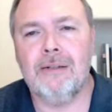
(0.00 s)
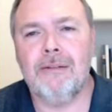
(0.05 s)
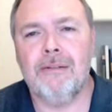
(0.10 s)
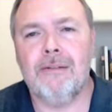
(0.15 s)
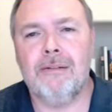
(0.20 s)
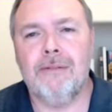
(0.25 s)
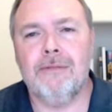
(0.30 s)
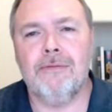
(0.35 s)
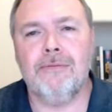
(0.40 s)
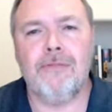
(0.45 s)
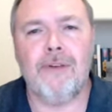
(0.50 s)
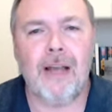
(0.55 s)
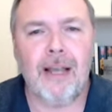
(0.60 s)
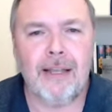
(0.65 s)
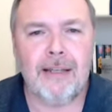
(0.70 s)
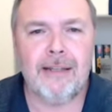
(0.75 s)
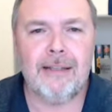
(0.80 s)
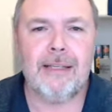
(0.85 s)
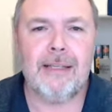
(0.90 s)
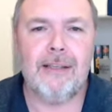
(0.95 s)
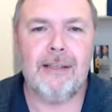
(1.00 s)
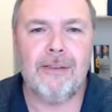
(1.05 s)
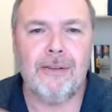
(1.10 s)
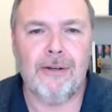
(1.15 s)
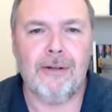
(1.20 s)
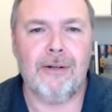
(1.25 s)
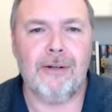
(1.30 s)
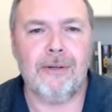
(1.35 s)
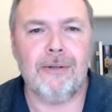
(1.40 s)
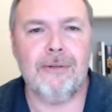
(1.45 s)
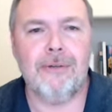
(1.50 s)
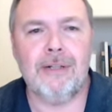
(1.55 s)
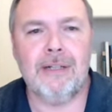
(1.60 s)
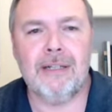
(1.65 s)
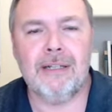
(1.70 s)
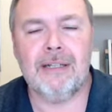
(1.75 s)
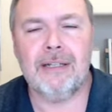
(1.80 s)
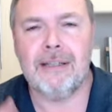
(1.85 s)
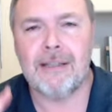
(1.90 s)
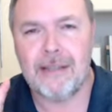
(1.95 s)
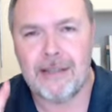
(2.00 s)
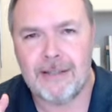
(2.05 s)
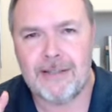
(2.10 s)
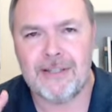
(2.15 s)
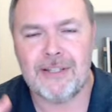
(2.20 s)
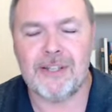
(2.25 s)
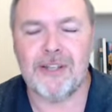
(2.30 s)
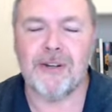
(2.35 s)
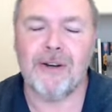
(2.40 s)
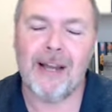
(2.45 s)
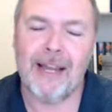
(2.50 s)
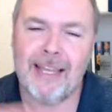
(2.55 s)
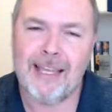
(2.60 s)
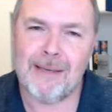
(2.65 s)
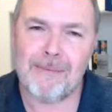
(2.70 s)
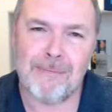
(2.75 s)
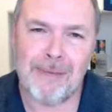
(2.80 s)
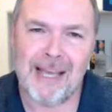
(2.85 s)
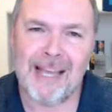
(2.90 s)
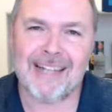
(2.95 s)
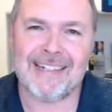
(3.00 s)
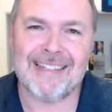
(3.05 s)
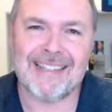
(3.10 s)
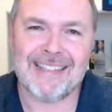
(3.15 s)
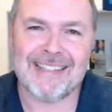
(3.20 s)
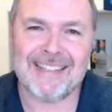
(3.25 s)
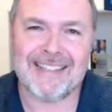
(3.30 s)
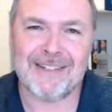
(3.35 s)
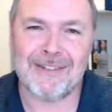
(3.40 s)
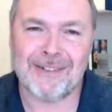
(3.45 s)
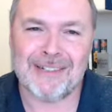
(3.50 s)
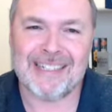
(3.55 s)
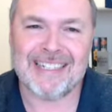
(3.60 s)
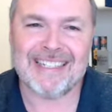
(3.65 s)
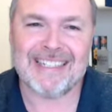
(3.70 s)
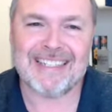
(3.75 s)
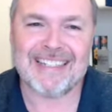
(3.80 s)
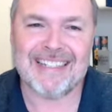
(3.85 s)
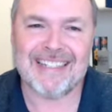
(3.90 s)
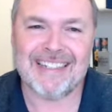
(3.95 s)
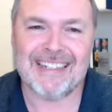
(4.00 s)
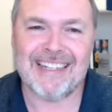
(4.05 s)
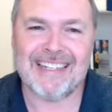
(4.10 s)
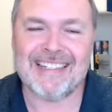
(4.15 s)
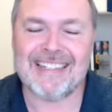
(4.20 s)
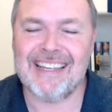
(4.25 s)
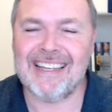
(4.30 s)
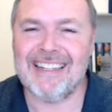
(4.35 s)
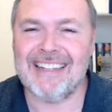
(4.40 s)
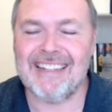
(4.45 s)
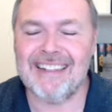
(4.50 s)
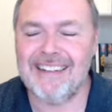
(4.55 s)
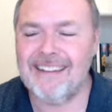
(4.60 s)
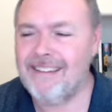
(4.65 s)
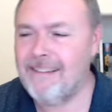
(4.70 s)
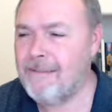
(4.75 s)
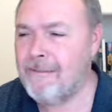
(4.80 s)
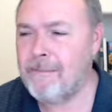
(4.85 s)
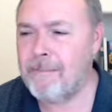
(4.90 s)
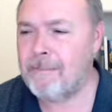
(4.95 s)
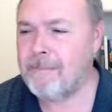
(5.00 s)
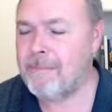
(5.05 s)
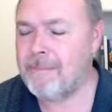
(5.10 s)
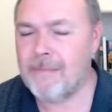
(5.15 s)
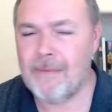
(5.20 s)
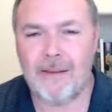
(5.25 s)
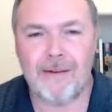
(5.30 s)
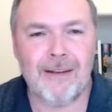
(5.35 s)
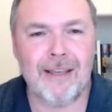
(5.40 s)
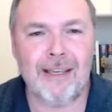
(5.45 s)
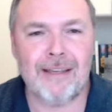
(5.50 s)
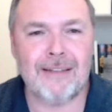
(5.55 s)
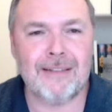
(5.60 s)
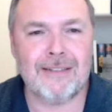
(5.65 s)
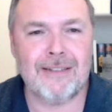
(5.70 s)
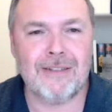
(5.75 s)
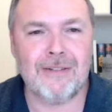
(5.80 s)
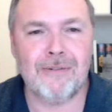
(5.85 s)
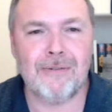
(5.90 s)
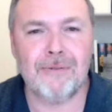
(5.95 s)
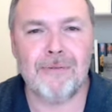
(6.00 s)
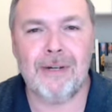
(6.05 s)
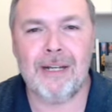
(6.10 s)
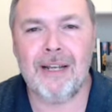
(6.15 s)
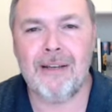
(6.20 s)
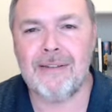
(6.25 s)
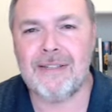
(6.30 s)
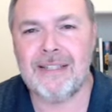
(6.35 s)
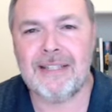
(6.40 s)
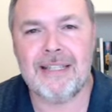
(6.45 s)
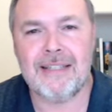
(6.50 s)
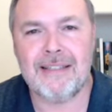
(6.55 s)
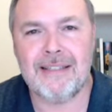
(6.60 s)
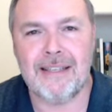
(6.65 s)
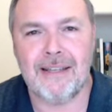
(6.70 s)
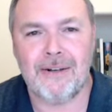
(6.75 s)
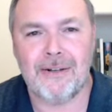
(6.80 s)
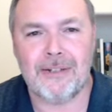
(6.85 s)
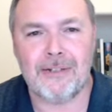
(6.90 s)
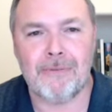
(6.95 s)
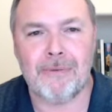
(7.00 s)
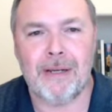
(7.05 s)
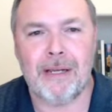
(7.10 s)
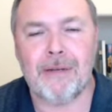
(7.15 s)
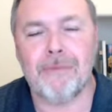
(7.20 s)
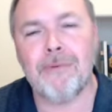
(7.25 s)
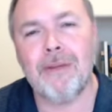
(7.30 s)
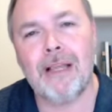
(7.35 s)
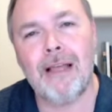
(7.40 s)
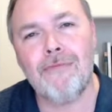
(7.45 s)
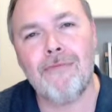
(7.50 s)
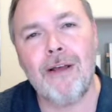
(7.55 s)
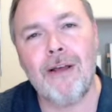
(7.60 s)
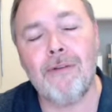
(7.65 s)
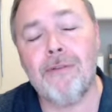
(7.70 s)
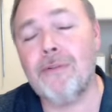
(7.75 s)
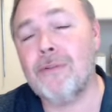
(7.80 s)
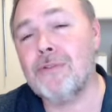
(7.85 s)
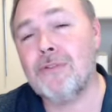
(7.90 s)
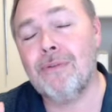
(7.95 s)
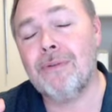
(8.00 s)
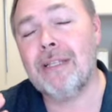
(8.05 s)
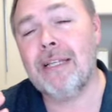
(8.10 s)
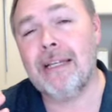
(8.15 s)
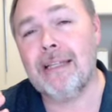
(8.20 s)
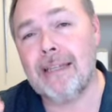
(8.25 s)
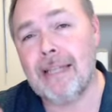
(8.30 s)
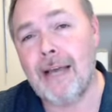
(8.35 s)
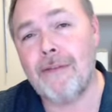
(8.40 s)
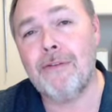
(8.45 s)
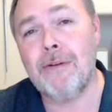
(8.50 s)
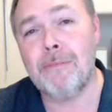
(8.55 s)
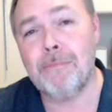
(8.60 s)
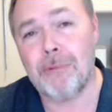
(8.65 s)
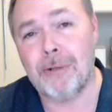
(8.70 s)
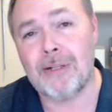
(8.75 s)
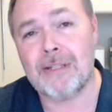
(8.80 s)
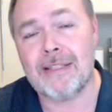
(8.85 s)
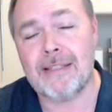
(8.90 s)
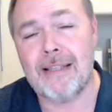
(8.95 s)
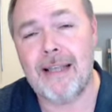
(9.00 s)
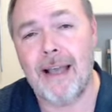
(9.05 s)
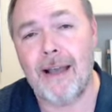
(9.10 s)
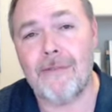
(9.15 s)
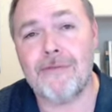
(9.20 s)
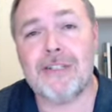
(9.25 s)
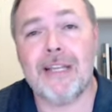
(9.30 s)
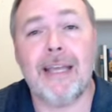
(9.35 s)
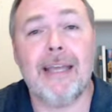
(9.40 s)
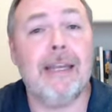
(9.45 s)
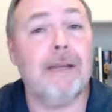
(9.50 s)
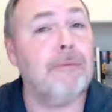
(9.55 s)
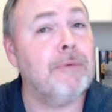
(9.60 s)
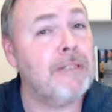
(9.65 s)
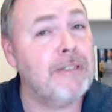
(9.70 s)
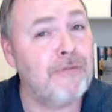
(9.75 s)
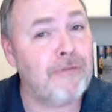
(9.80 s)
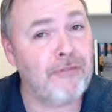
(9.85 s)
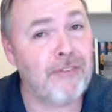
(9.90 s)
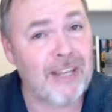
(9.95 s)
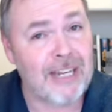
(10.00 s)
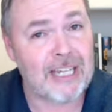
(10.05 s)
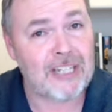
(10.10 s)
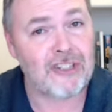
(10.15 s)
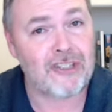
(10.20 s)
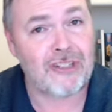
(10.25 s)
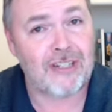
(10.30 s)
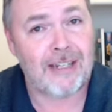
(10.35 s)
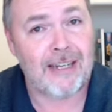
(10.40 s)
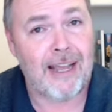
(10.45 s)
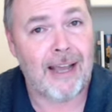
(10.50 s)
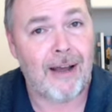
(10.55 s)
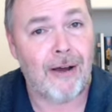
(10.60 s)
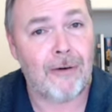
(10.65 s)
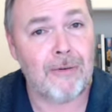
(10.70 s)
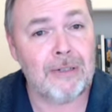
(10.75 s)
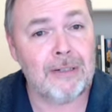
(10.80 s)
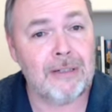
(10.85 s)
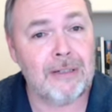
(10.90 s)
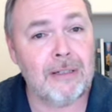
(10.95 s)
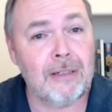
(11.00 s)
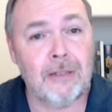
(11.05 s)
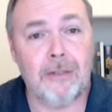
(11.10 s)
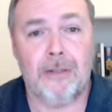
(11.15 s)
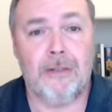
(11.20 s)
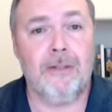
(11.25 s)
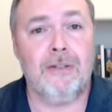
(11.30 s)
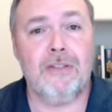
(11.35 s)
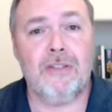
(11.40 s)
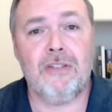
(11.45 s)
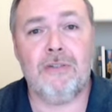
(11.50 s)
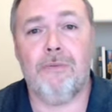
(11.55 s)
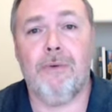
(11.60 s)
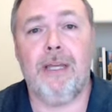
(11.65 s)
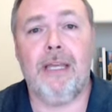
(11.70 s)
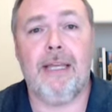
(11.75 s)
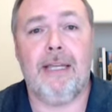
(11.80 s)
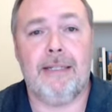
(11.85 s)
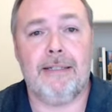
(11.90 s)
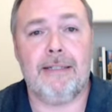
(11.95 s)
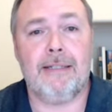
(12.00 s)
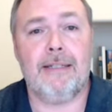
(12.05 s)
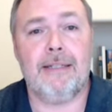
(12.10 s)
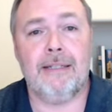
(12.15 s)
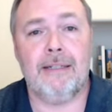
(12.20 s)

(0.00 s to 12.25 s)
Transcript: Finally, though, this year I came back to the series and I said, okay, so what else is there to read? Well, I found there's only 11 books left and it was finished now. Sweet!